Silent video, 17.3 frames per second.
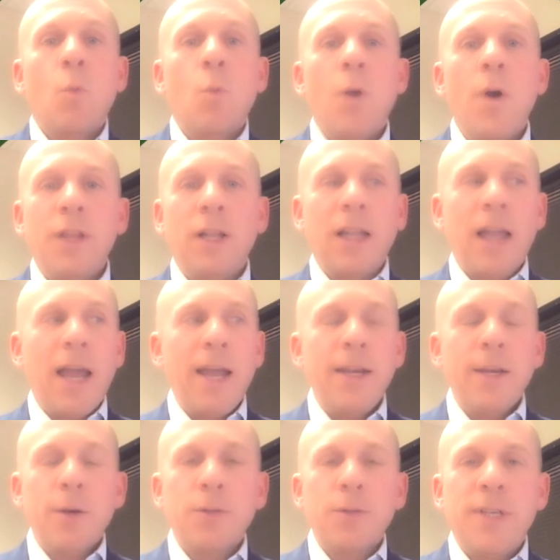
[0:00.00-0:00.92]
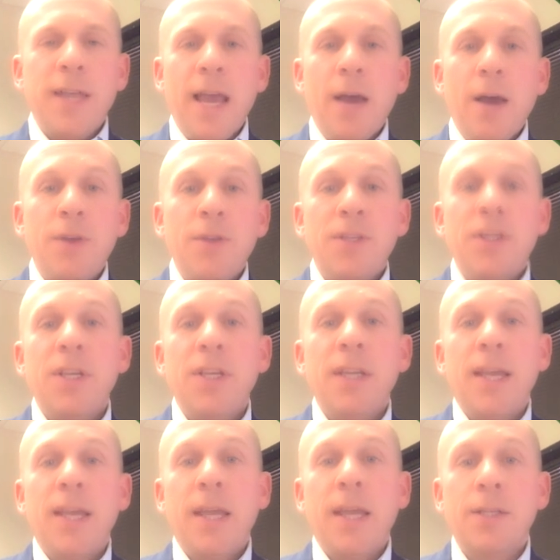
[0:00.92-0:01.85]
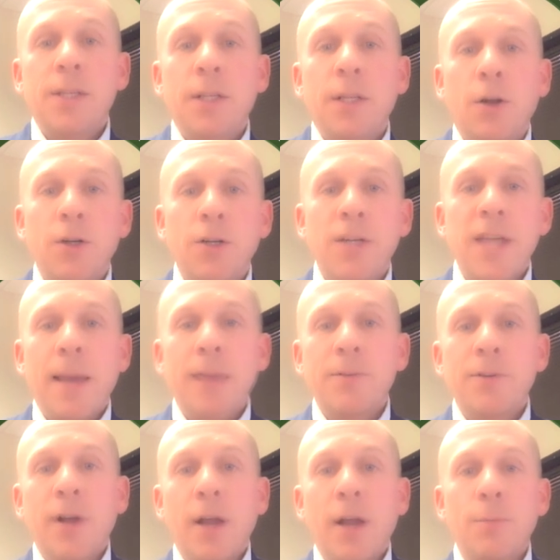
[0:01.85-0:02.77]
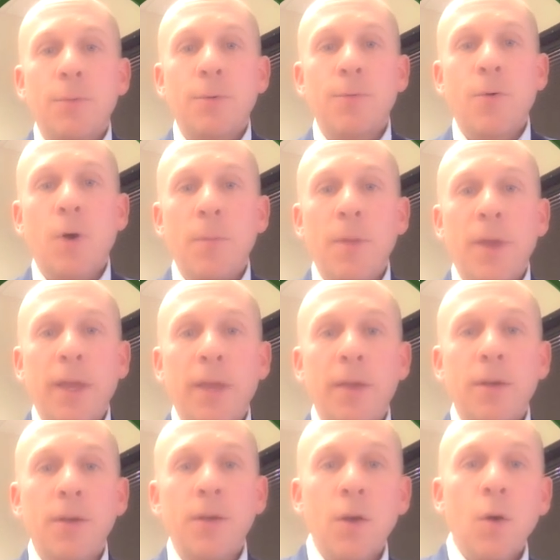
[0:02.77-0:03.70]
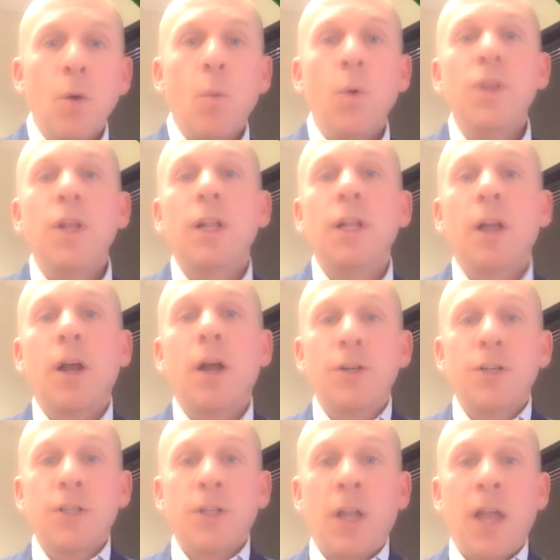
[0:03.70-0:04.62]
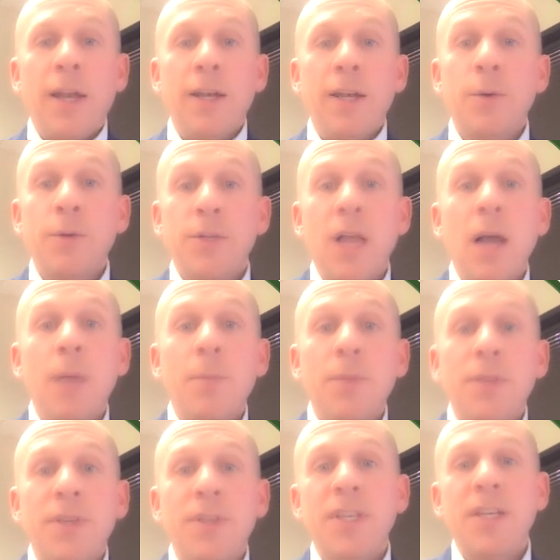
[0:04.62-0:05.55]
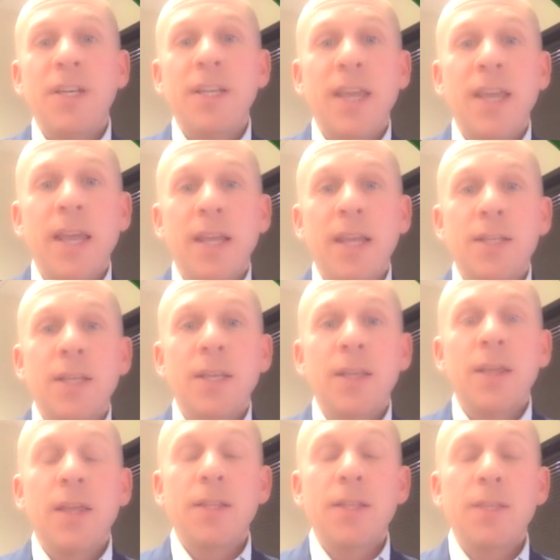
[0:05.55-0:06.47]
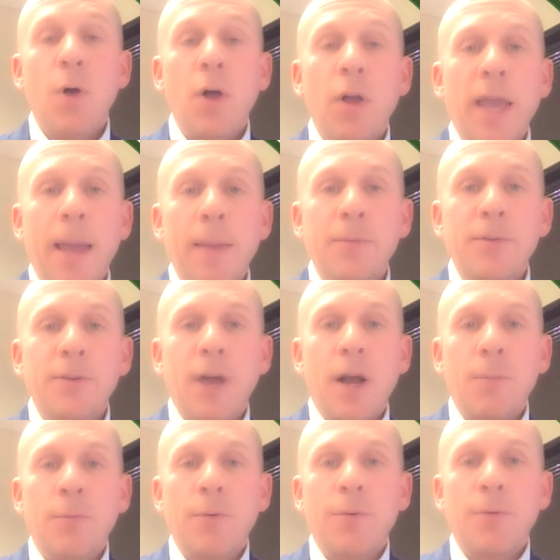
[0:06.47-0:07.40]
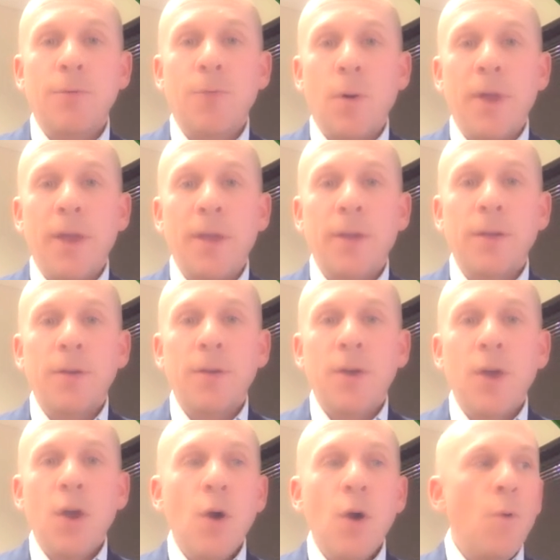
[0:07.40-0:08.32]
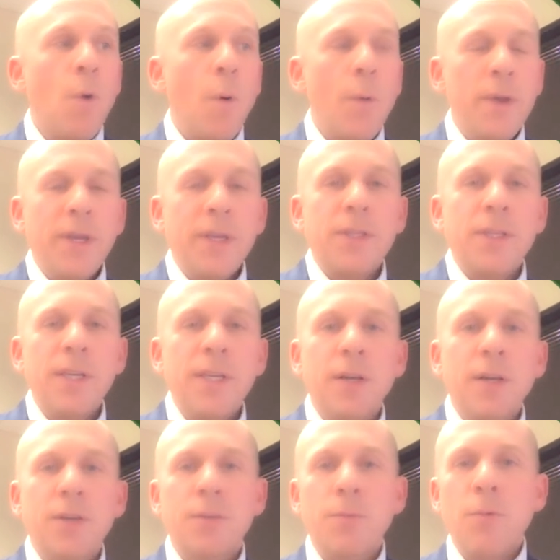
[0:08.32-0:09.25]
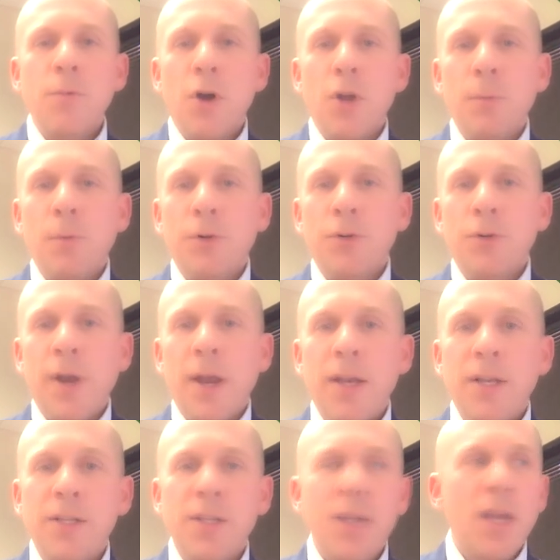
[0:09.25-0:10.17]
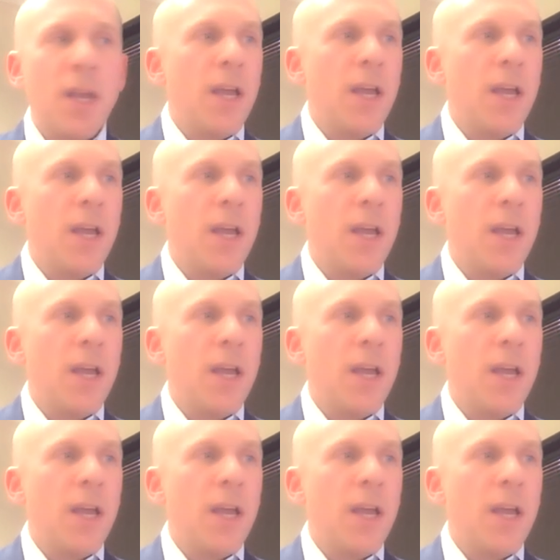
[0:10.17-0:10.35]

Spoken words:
When the line goes down, this indicates that large caps are outperforming. When the large line goes up, this indicates that small caps are outperforming. What we can see are some notable trends.